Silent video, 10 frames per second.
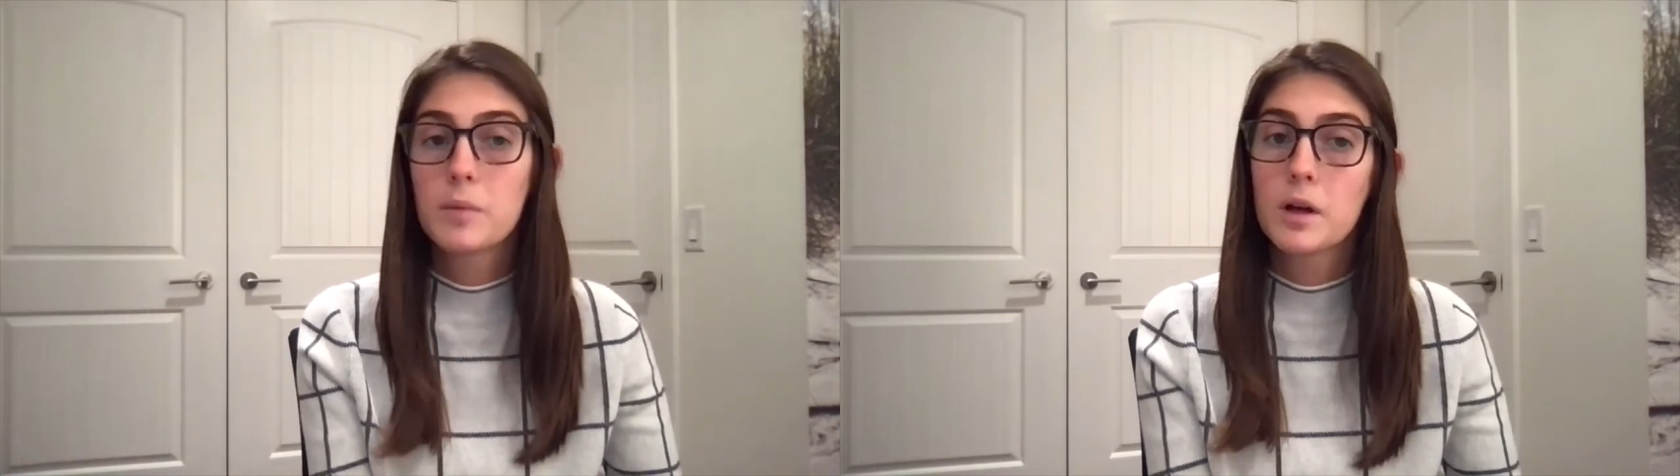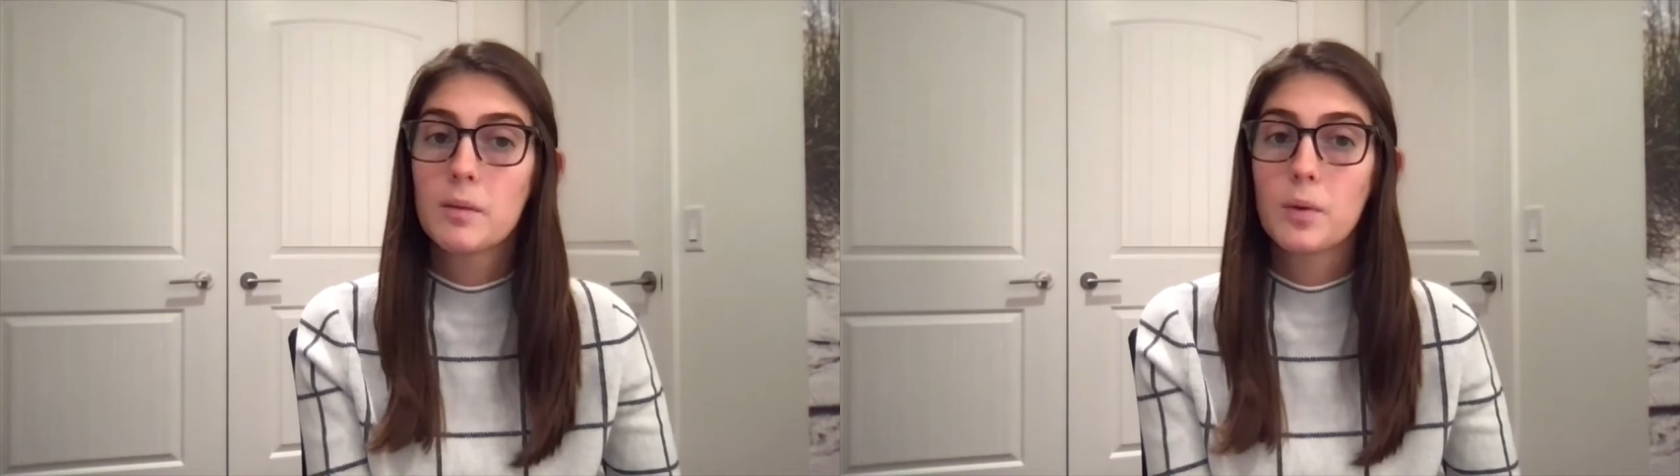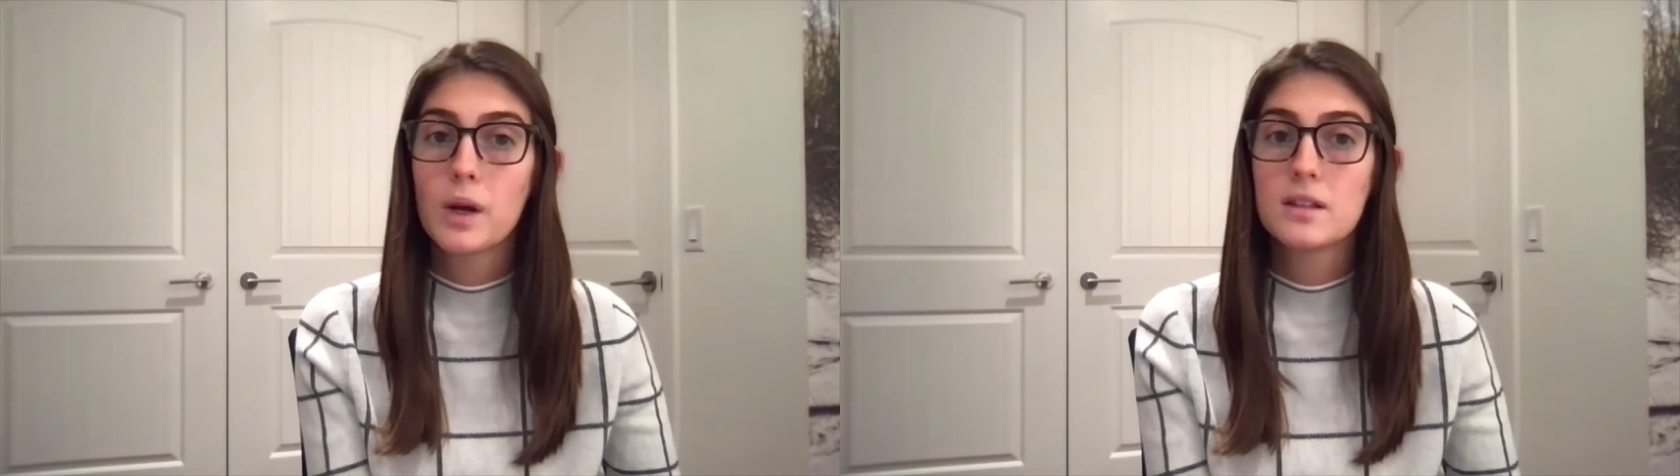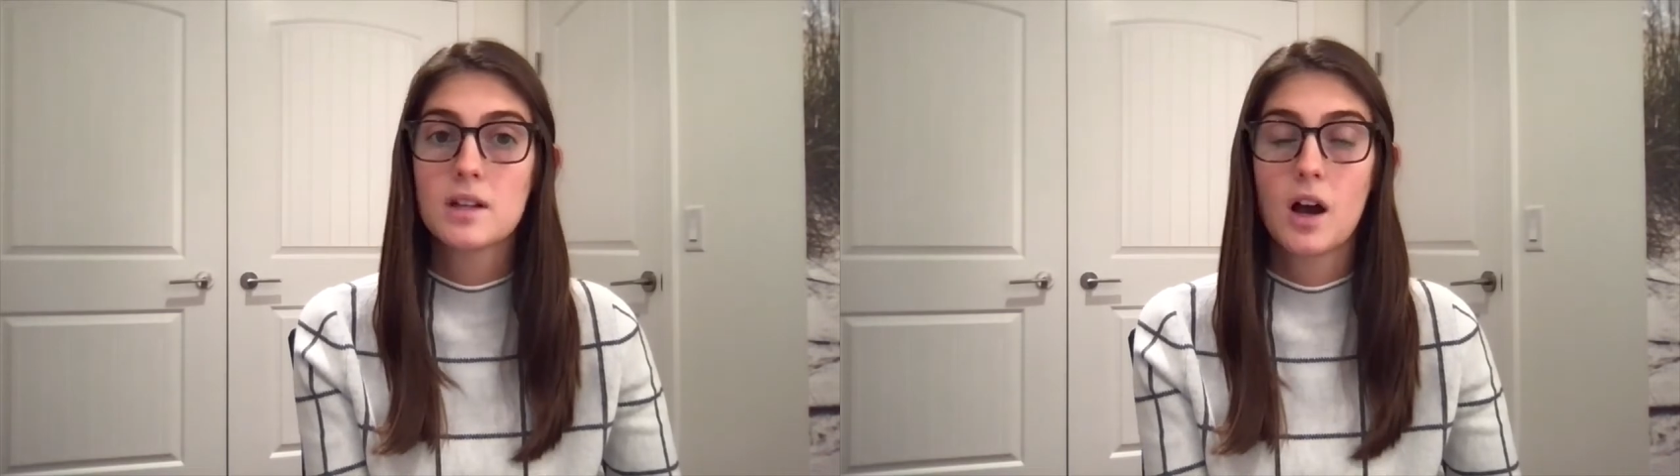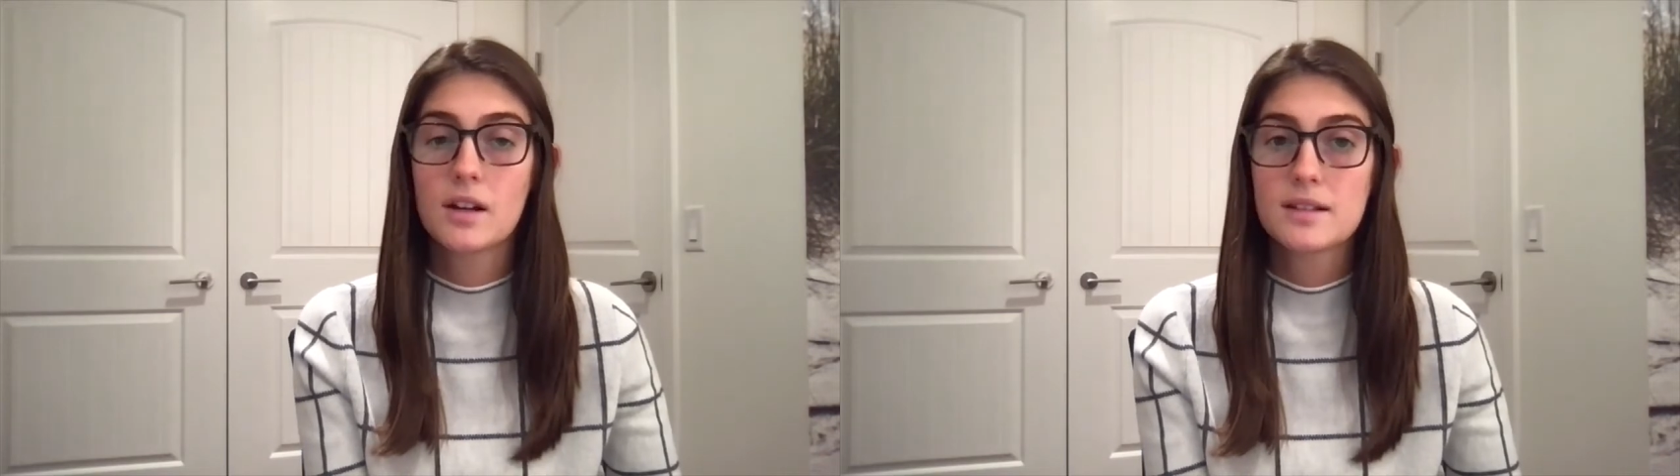bullet points
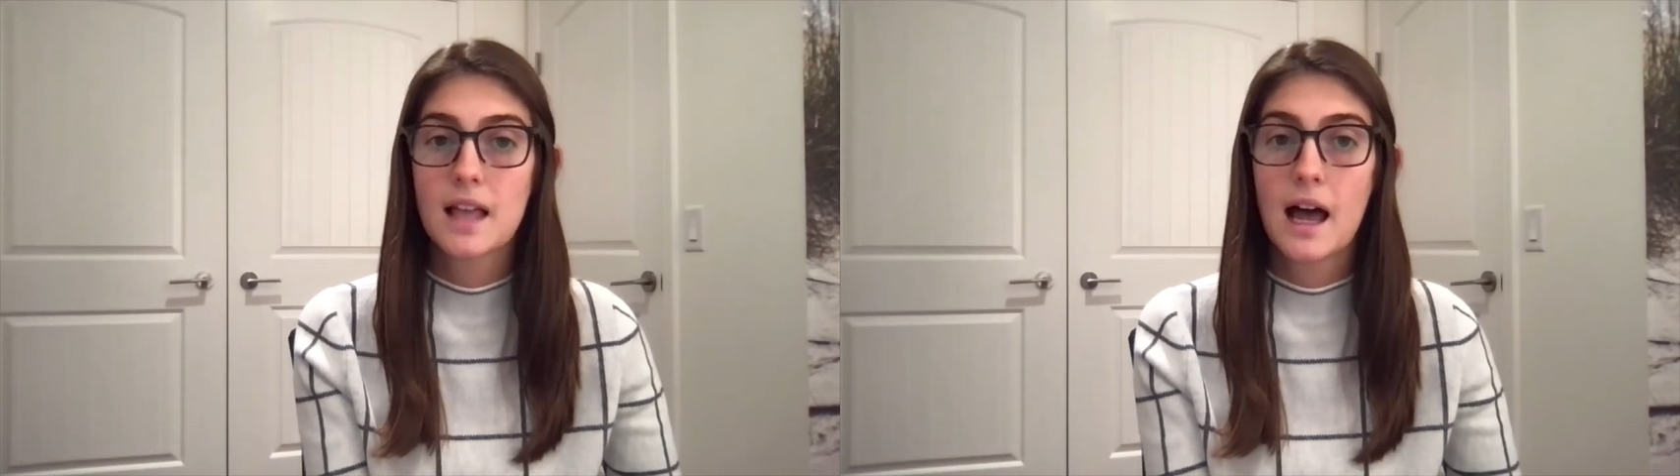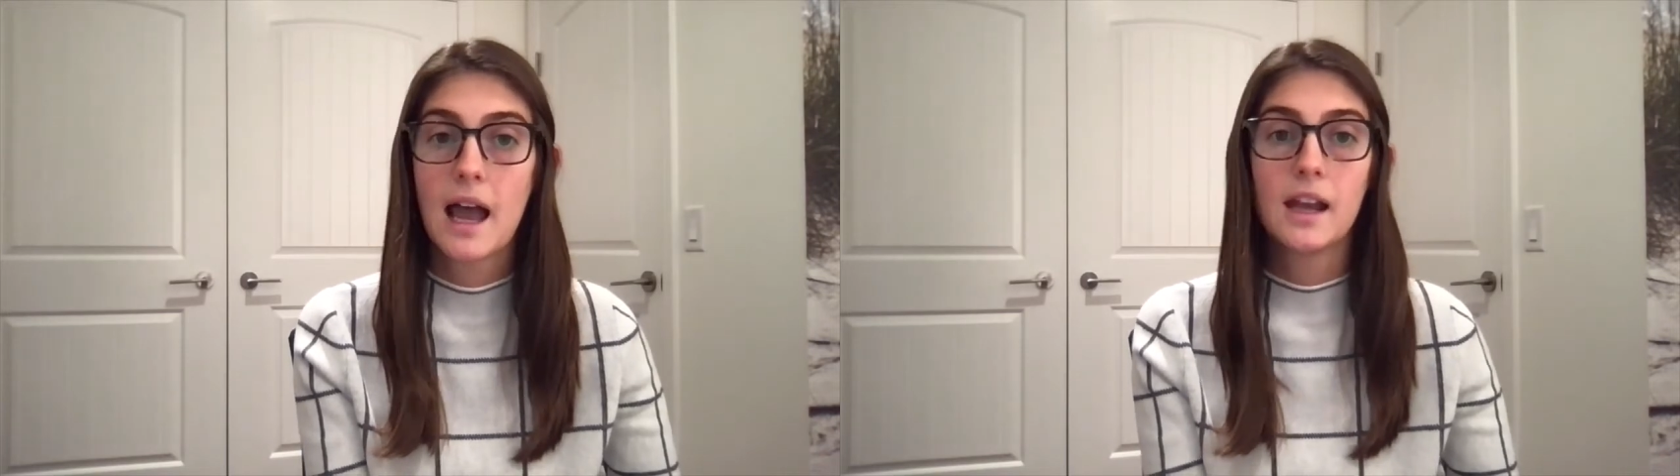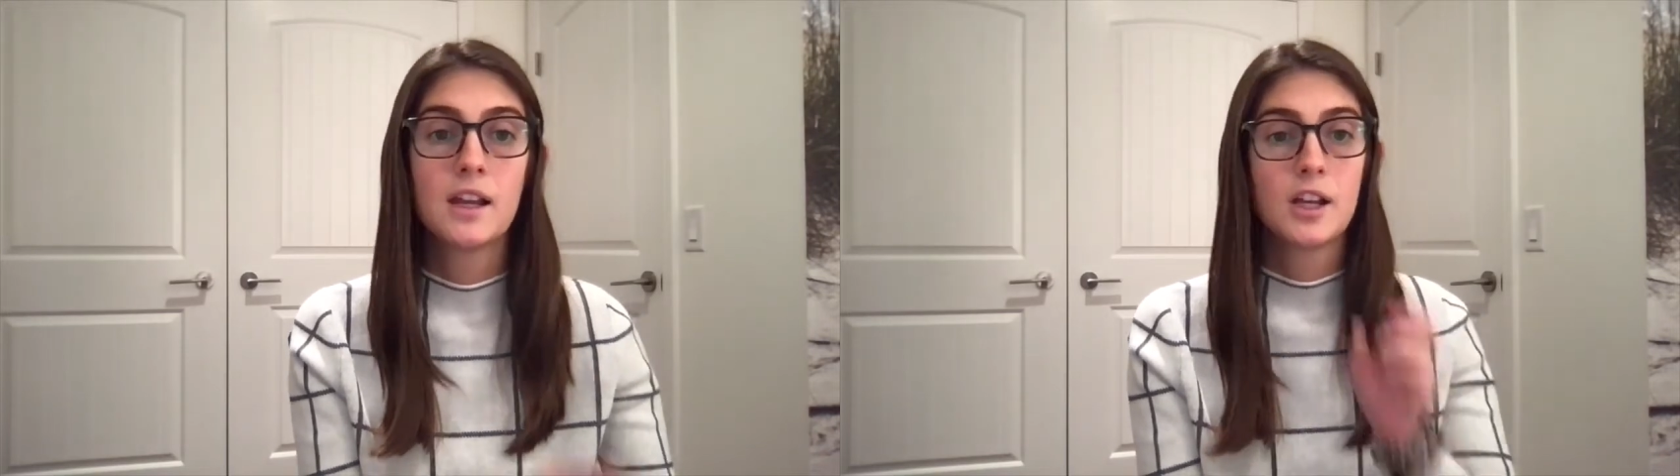on a slide,